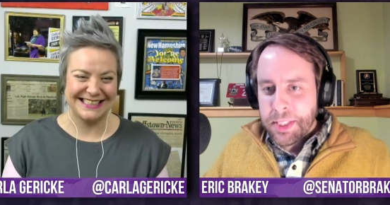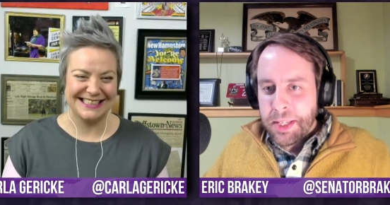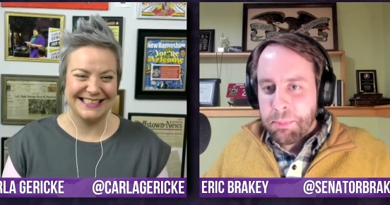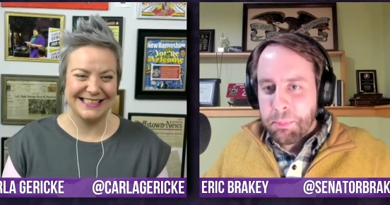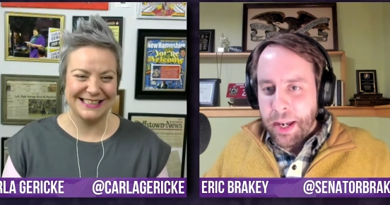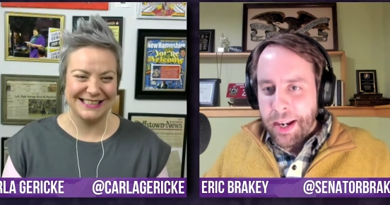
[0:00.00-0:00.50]
Speaker 1: it
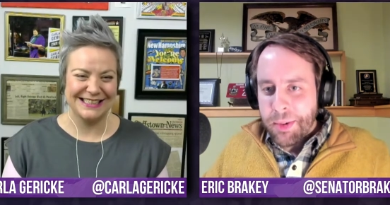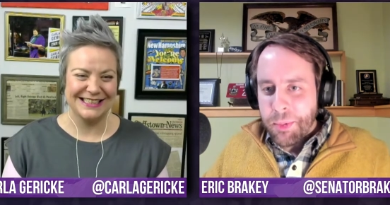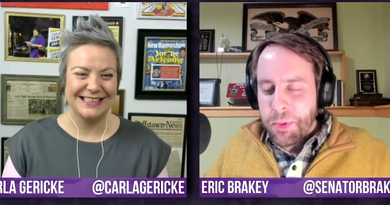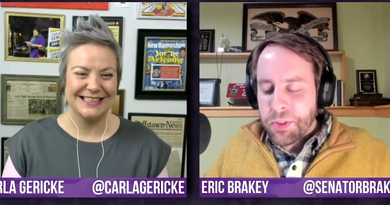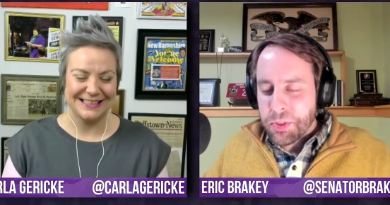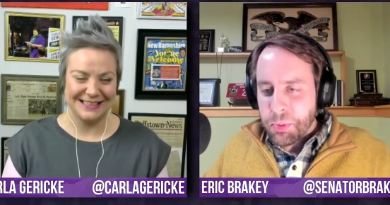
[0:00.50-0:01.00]
back with
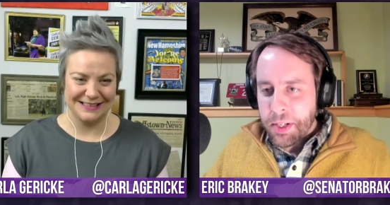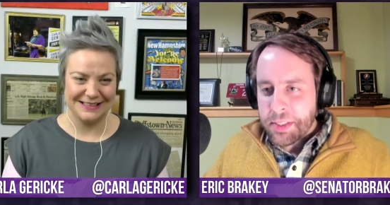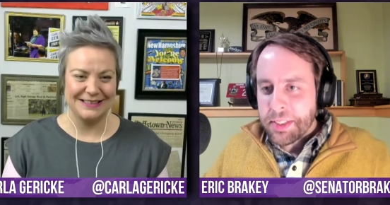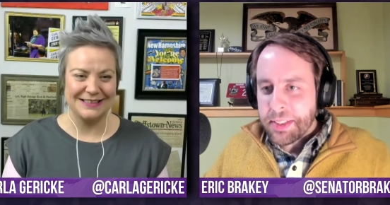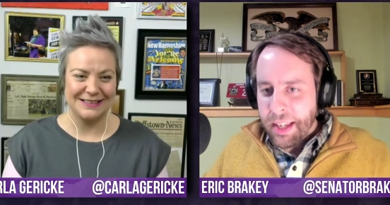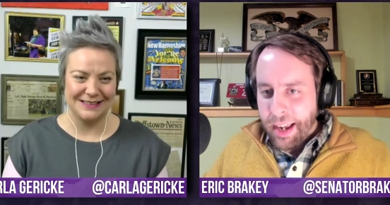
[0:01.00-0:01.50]
strings
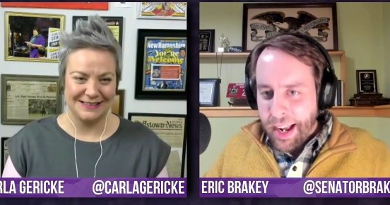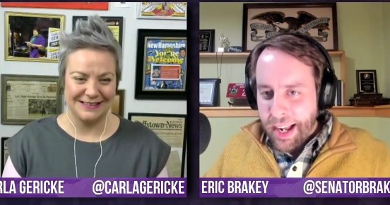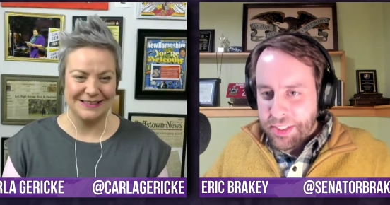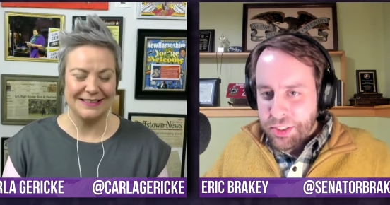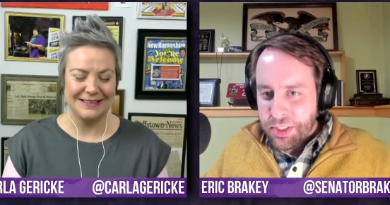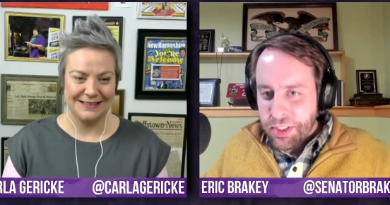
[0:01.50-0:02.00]

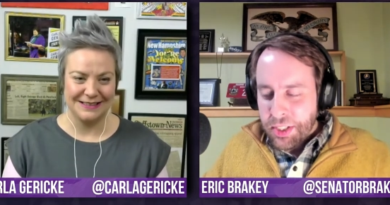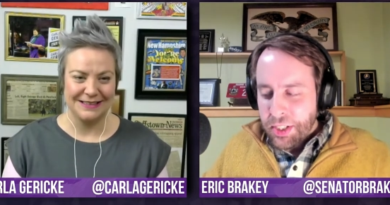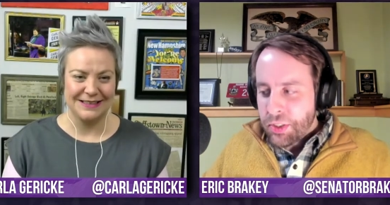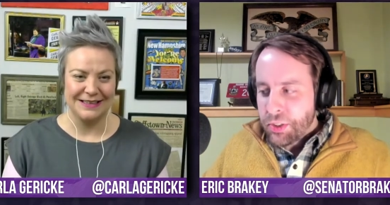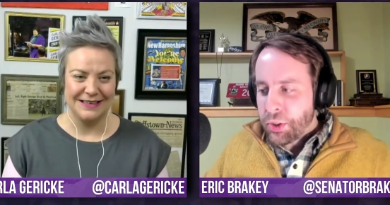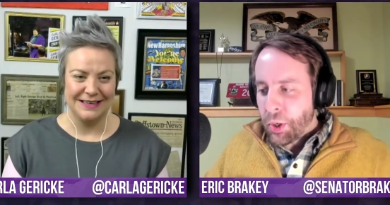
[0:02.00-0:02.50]
attached.
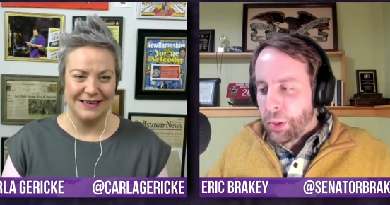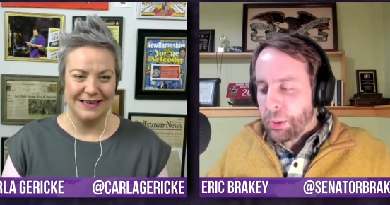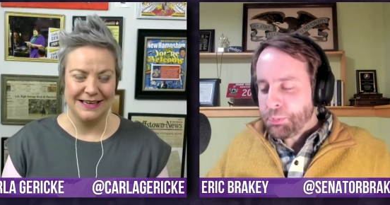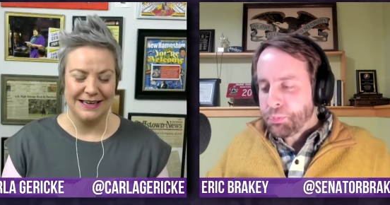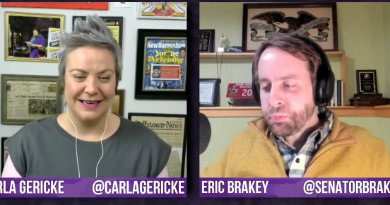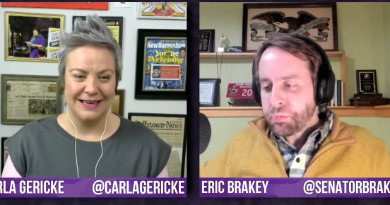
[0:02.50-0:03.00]
So
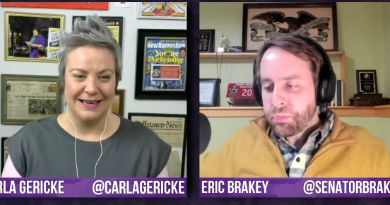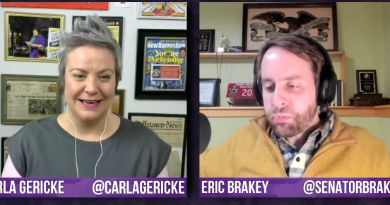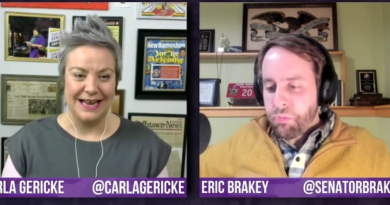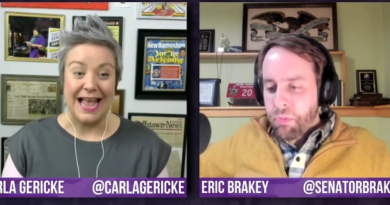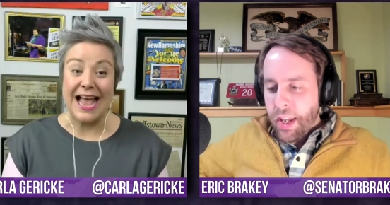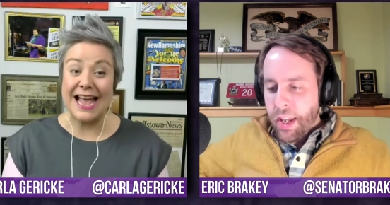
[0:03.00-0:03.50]

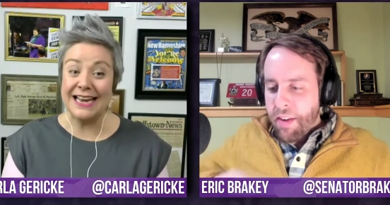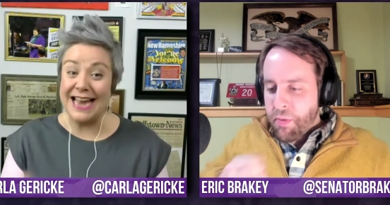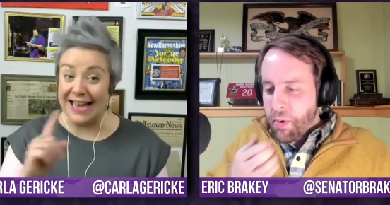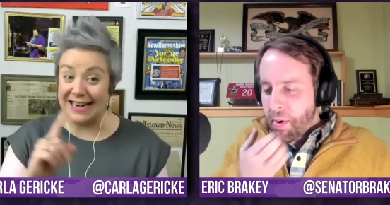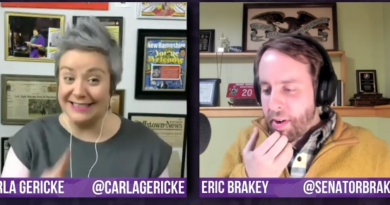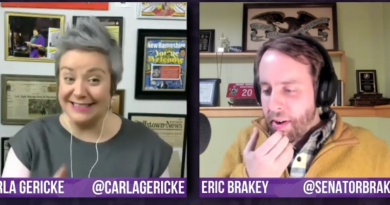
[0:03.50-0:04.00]
Speaker 2: and
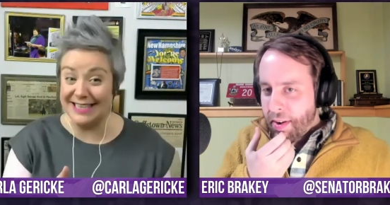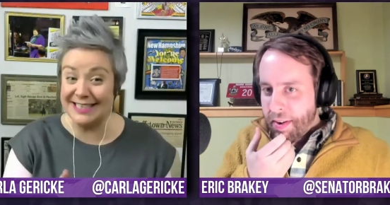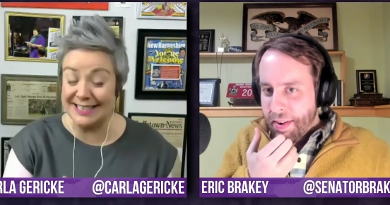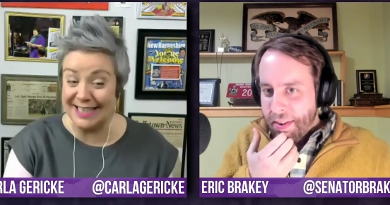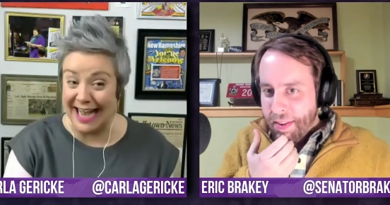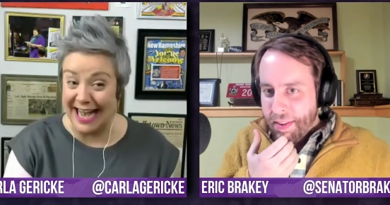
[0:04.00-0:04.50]
at a
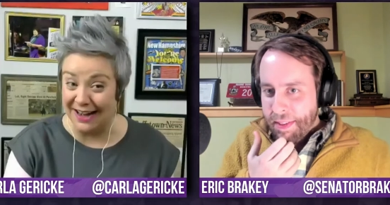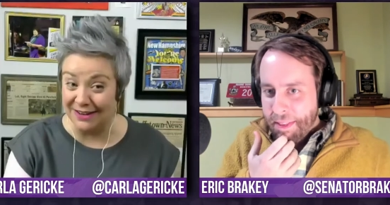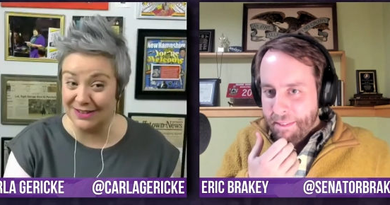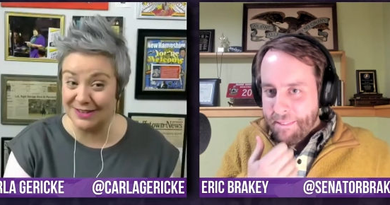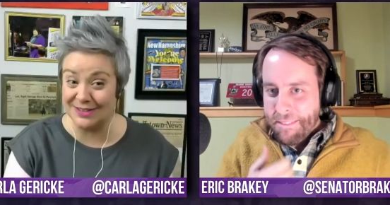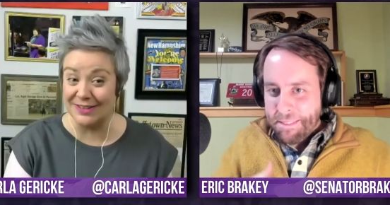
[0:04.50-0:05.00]

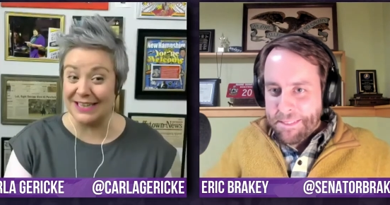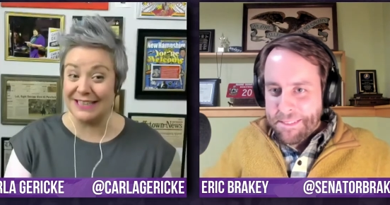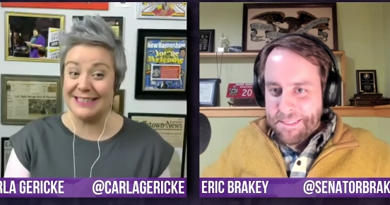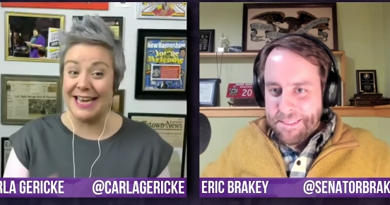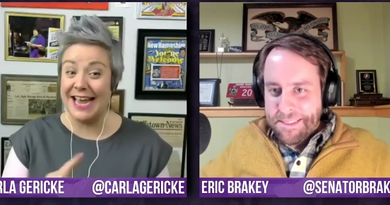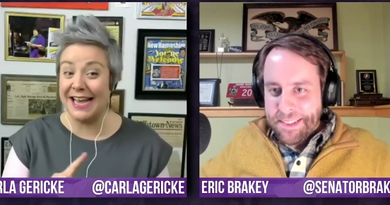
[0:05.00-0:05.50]
discount. So they
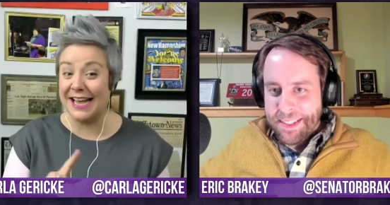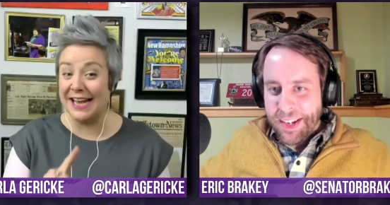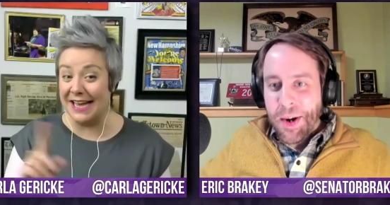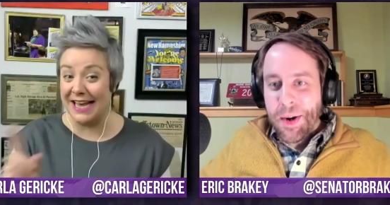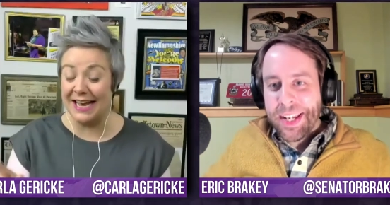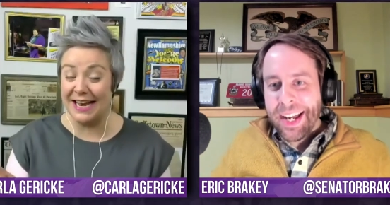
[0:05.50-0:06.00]
take oh,
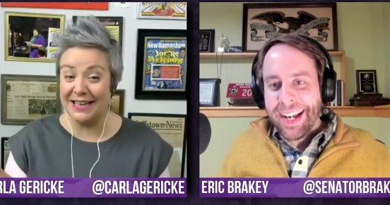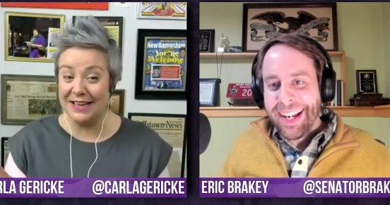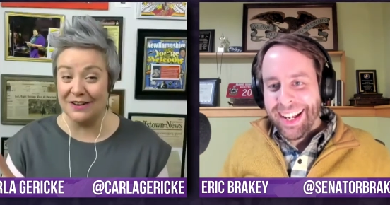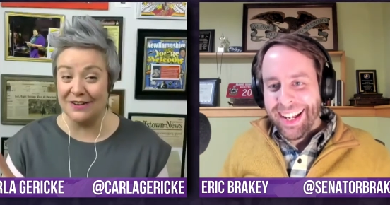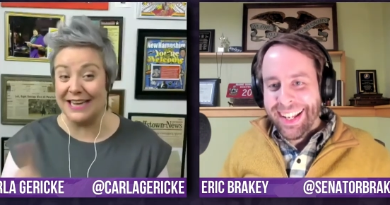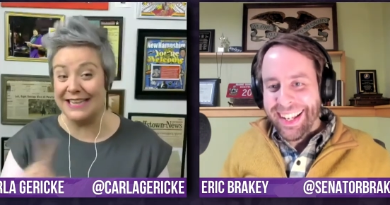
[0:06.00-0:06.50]
yeah. you
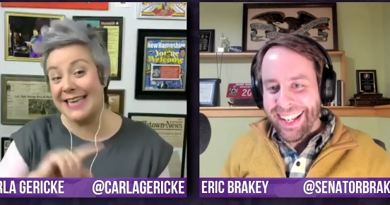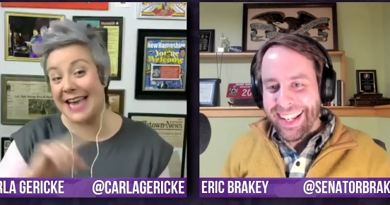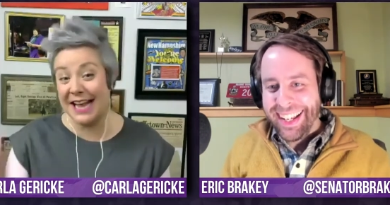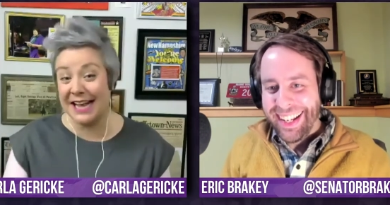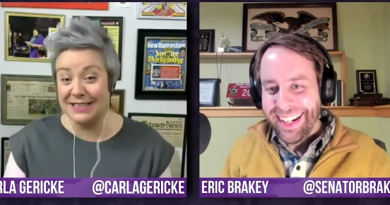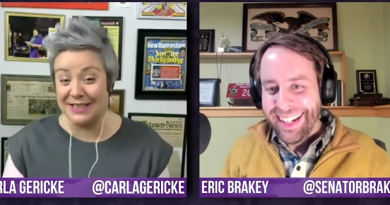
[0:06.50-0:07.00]
know, they
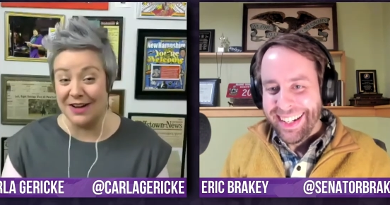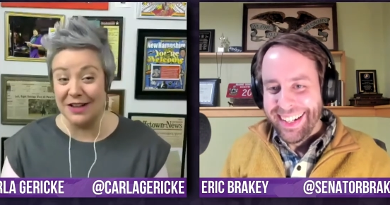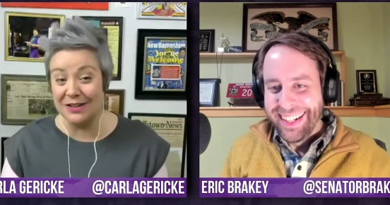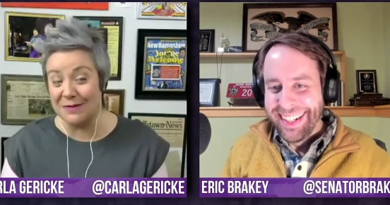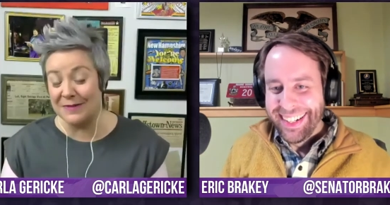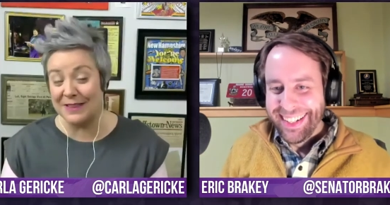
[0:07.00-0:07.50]
take a
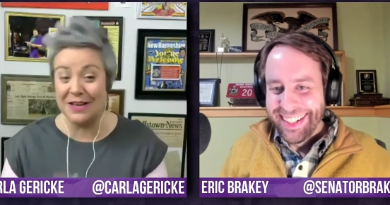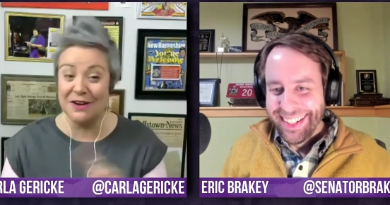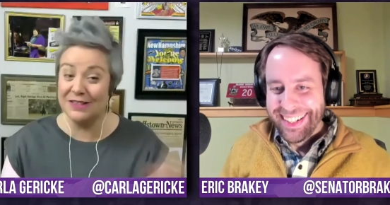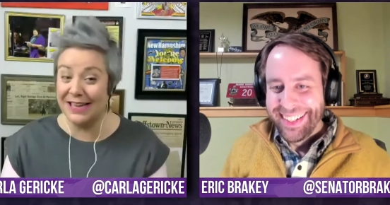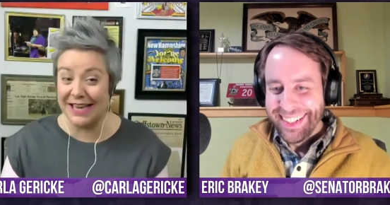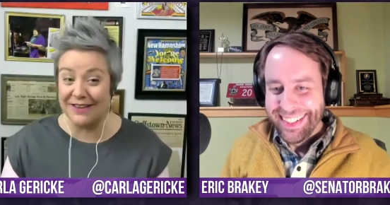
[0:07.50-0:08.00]
dollar, but they
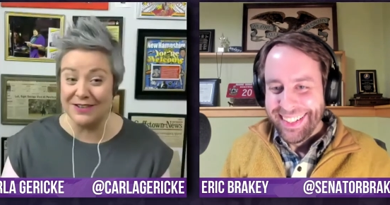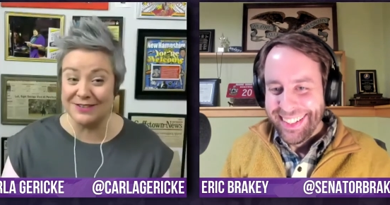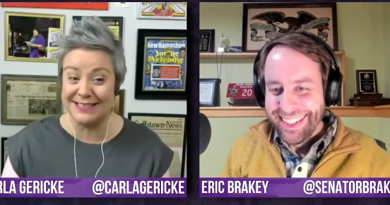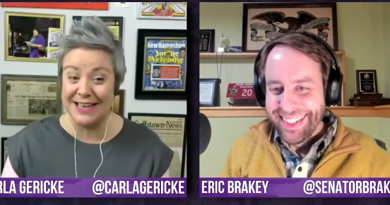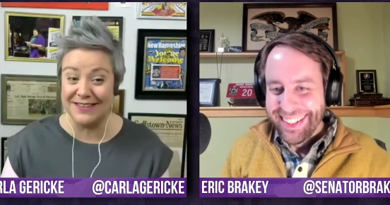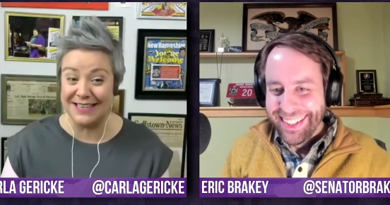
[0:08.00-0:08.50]
only give you
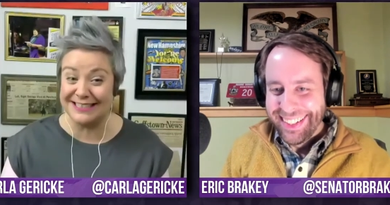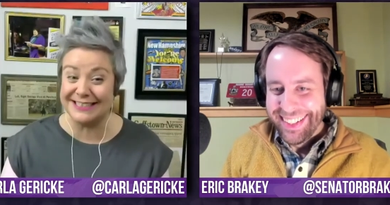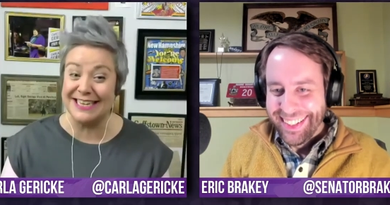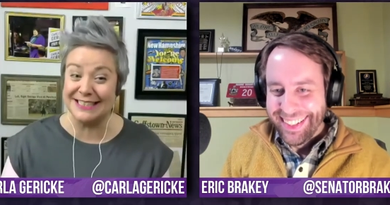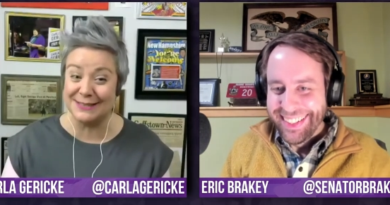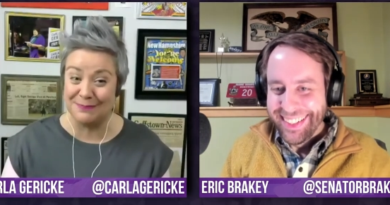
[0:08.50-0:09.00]
70 cents